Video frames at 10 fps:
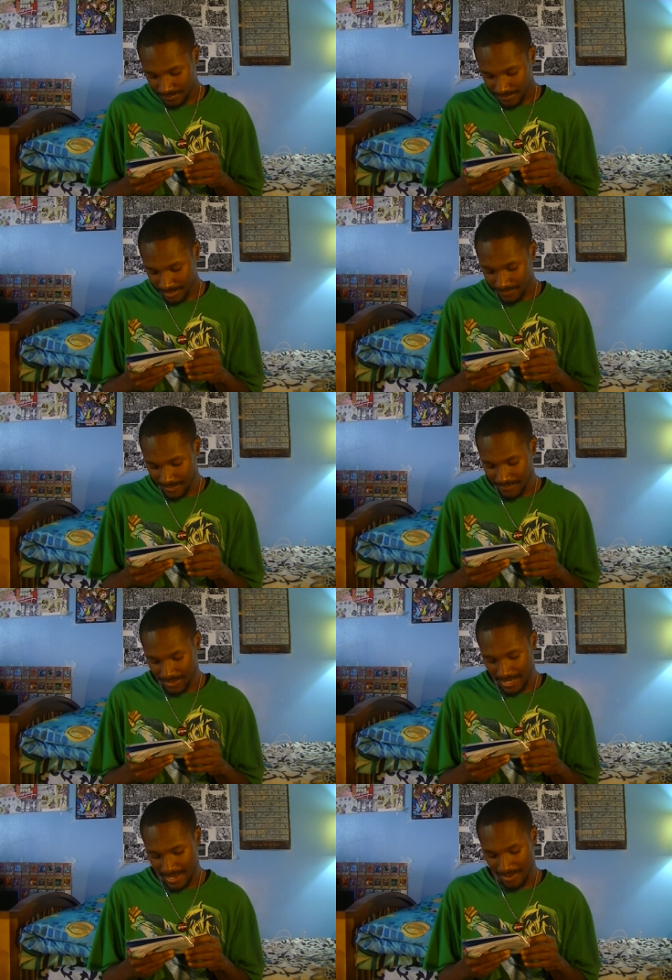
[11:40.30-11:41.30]
Favorite
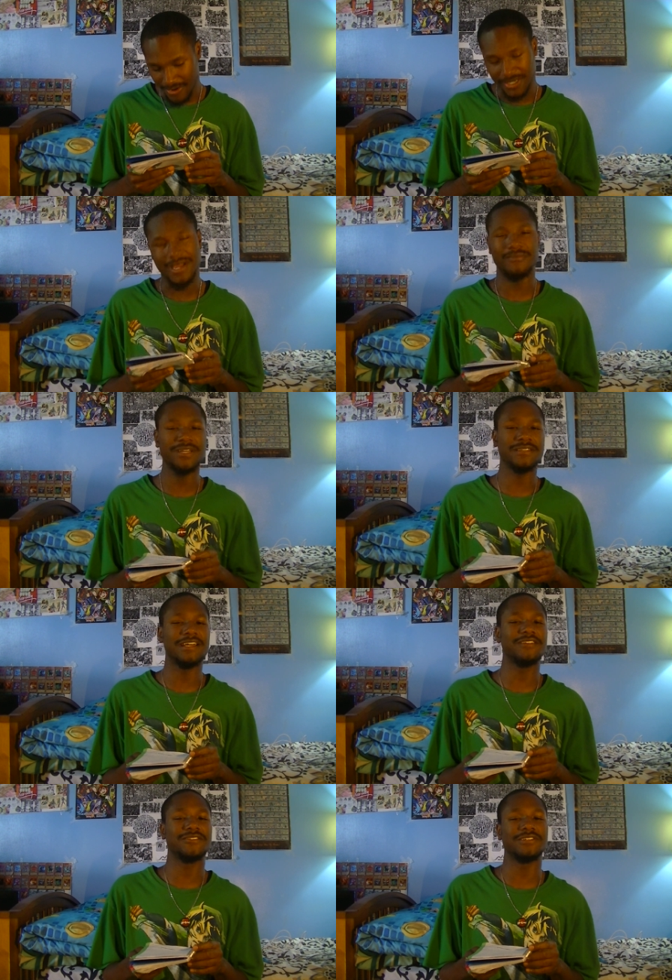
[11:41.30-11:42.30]
game? Oh, I, basically
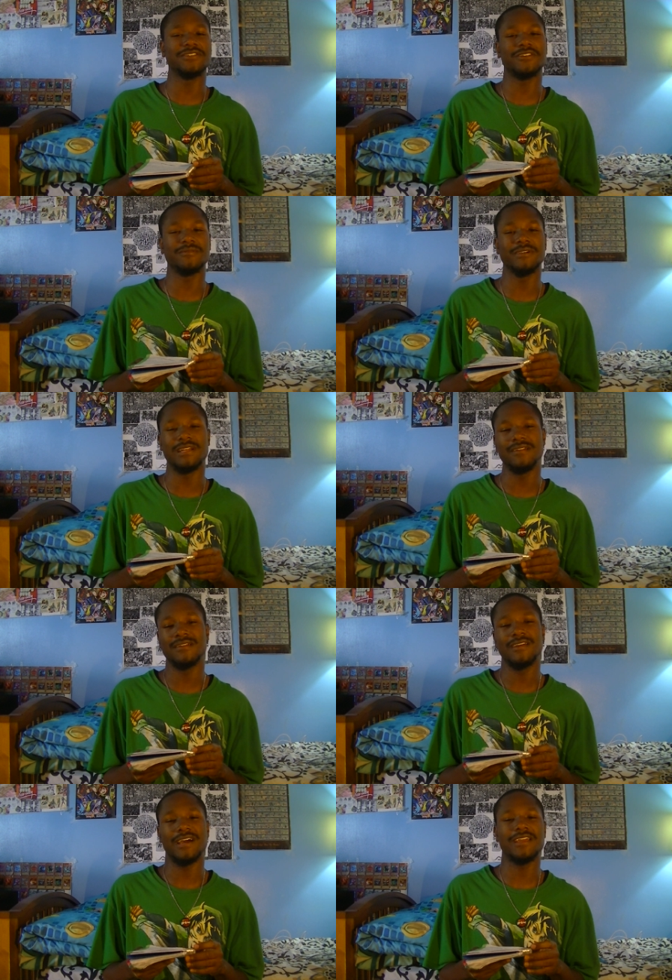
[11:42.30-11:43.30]
answered this already.
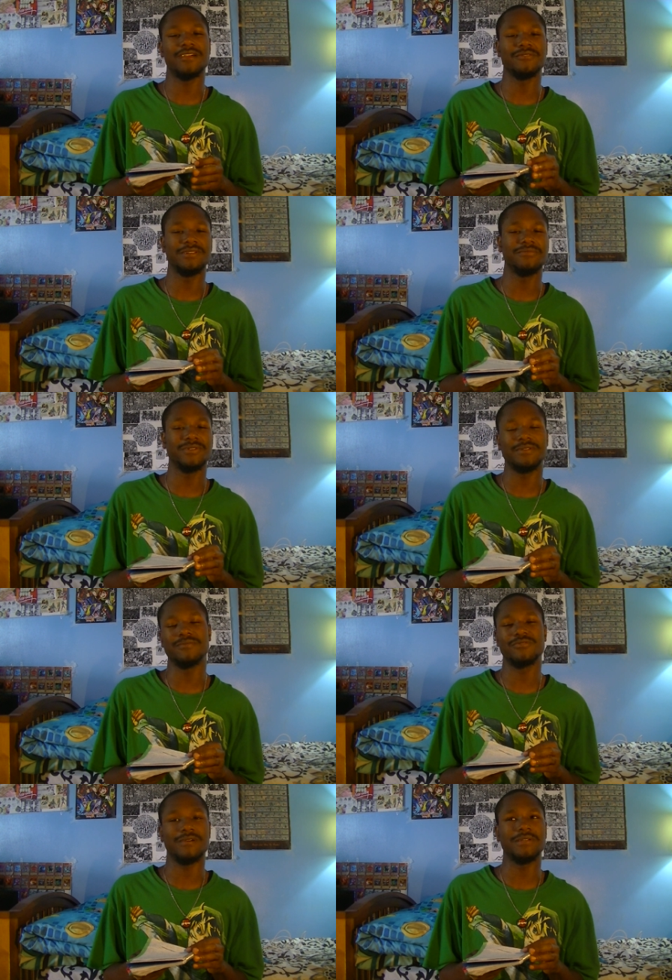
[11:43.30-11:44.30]
I can't really
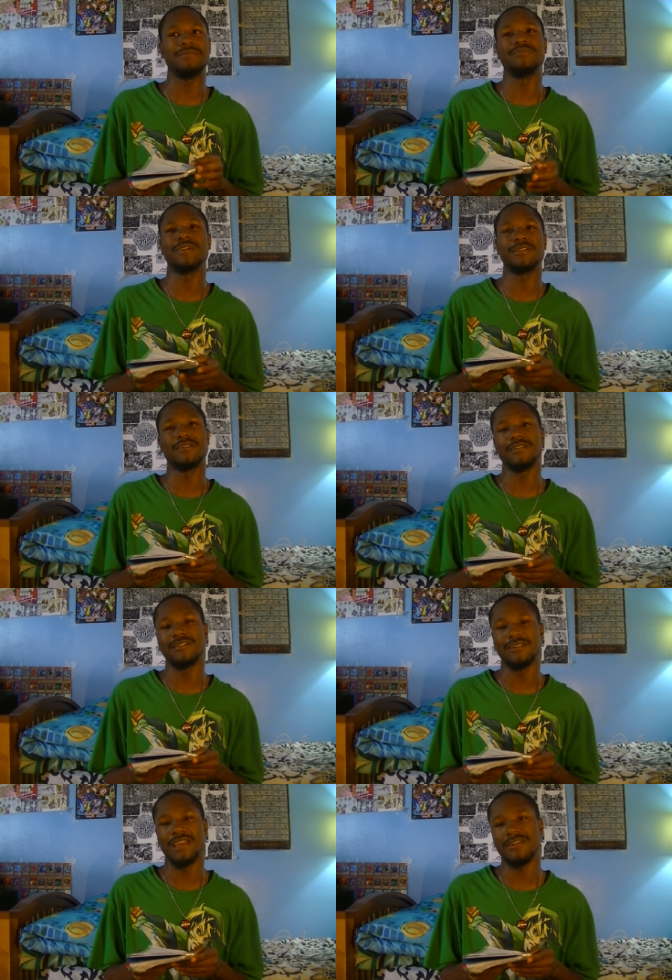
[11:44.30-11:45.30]
probably pick a,
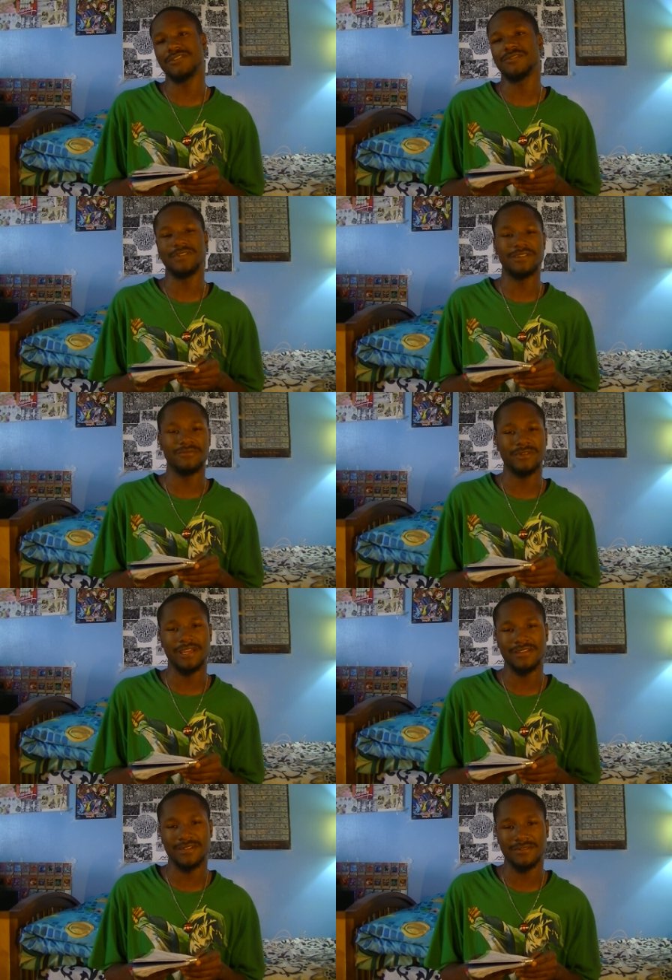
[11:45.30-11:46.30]
a game. There's so many different
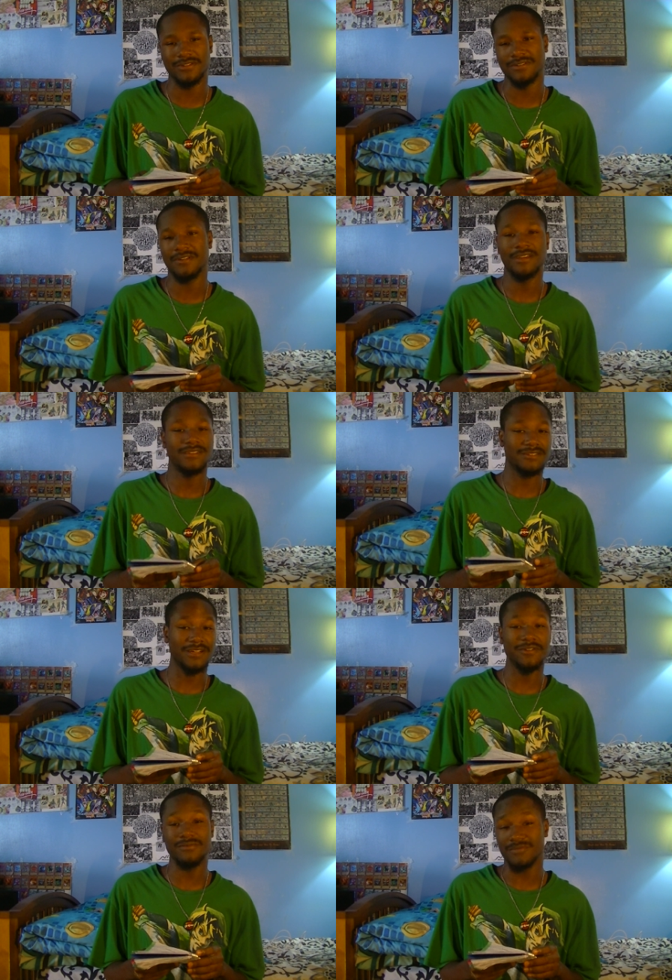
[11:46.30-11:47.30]
games out there. It's
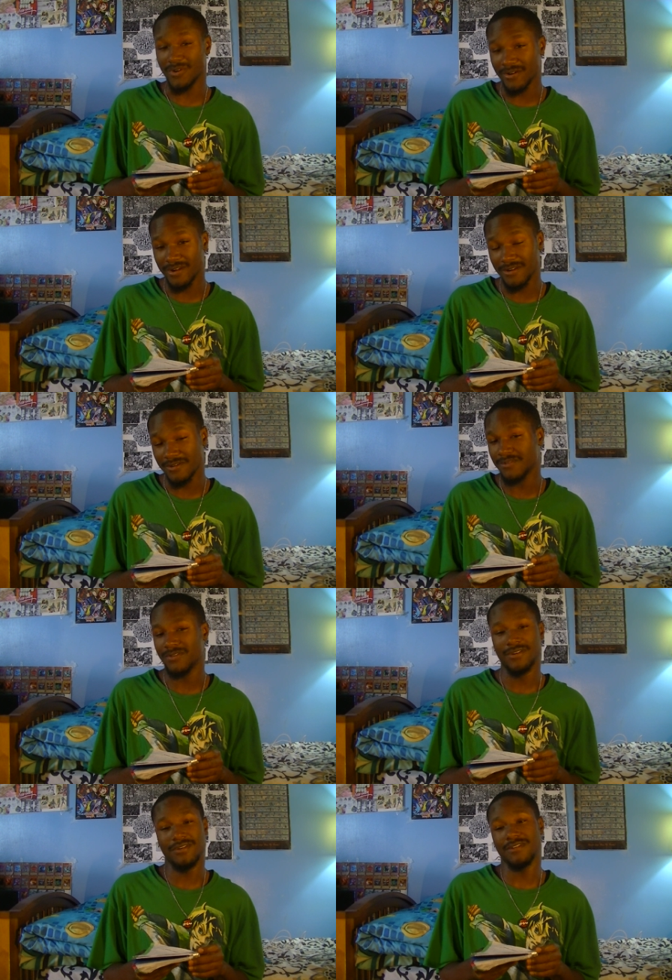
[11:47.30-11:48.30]
like Super Mario,
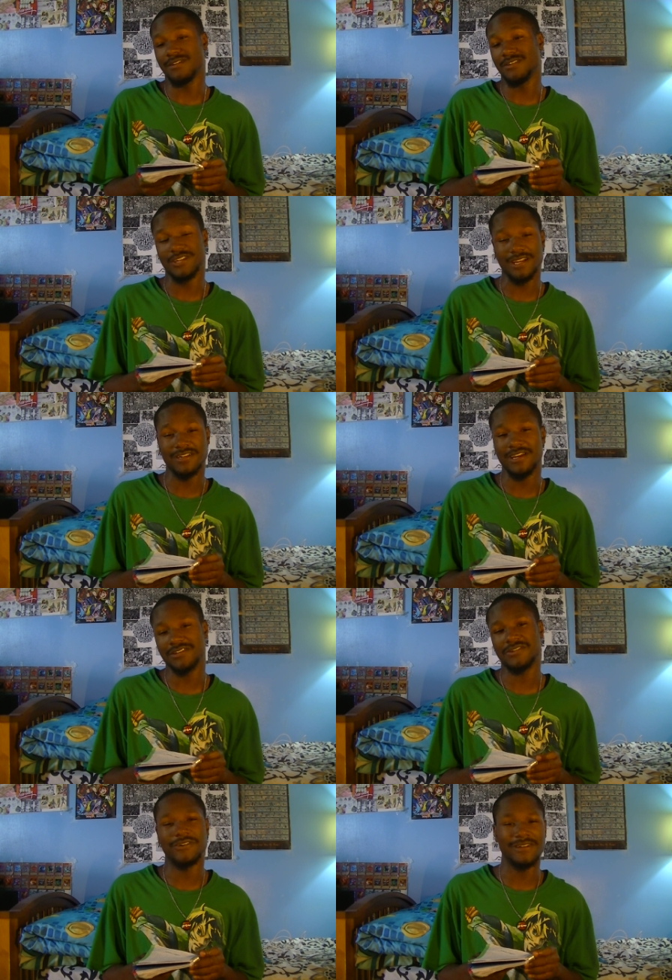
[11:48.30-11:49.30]
uh, Jack and
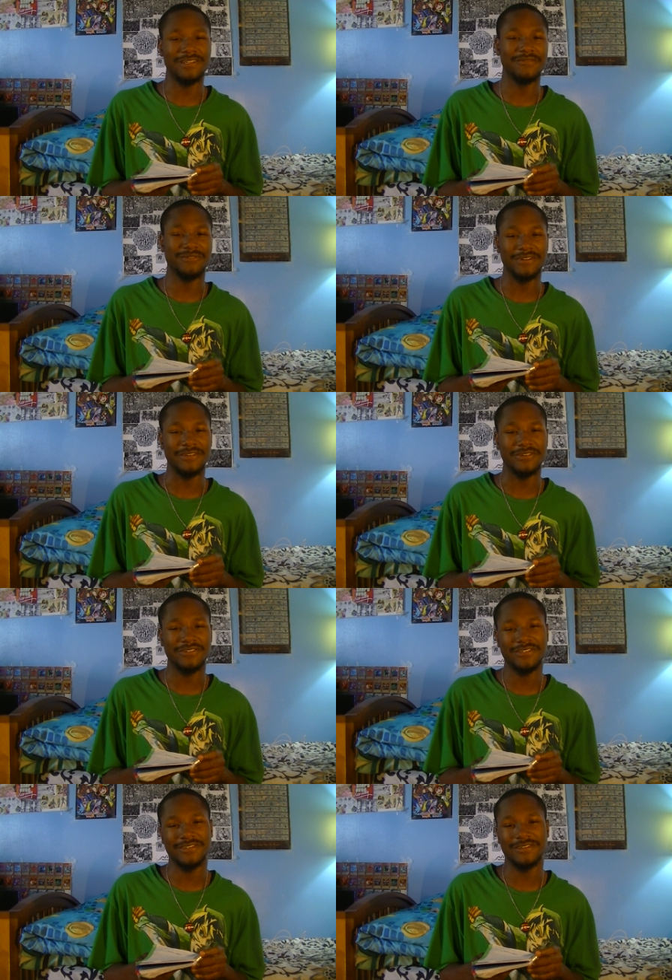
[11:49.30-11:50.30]
Dash, and all the different
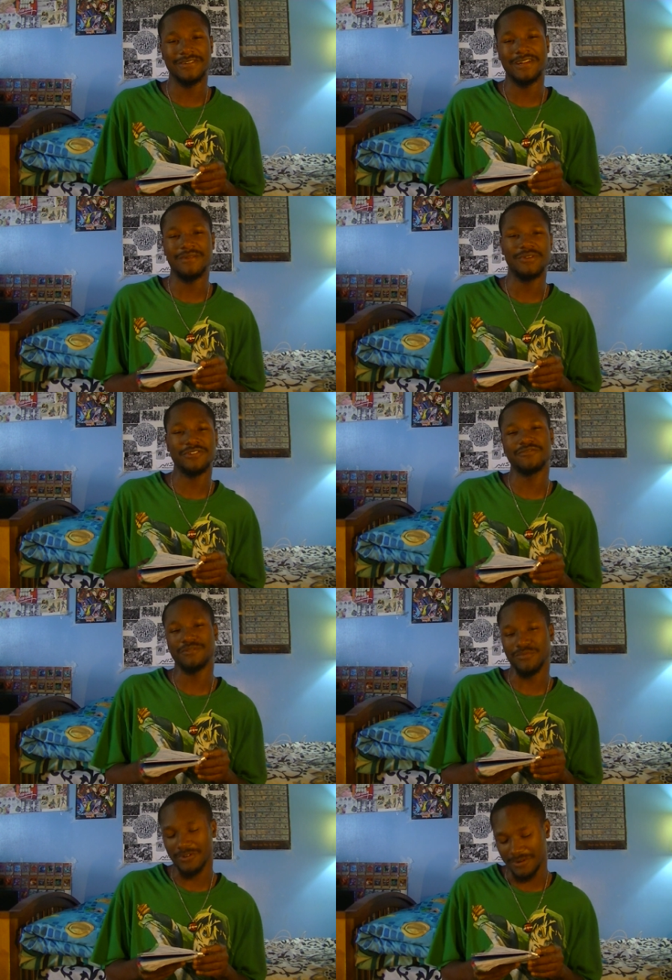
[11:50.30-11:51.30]
others um, that I mentioned
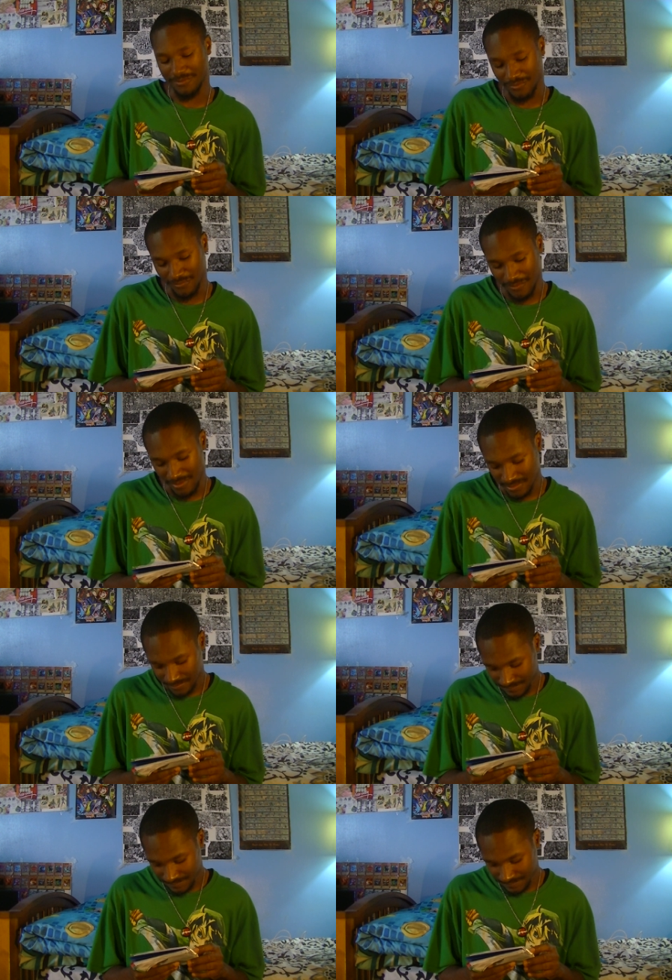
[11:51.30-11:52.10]
from um, before.